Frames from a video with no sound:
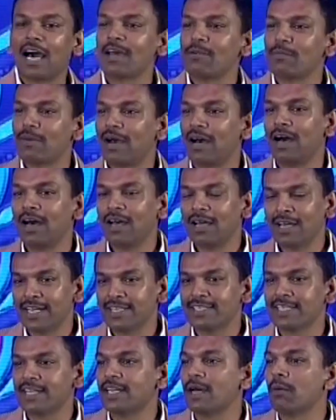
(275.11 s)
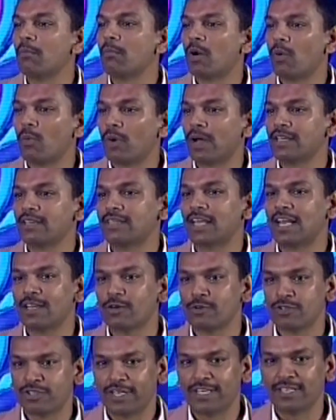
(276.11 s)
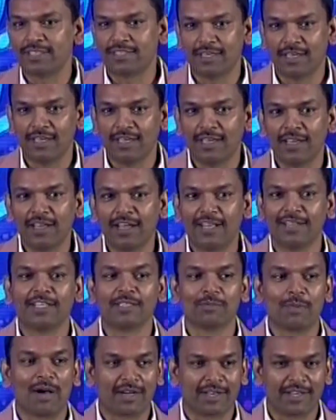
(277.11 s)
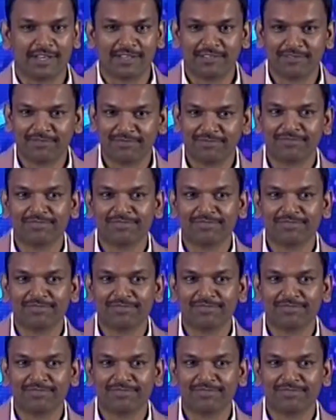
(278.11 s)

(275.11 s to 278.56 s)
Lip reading: Starma is the number one Telugu GEC in this market.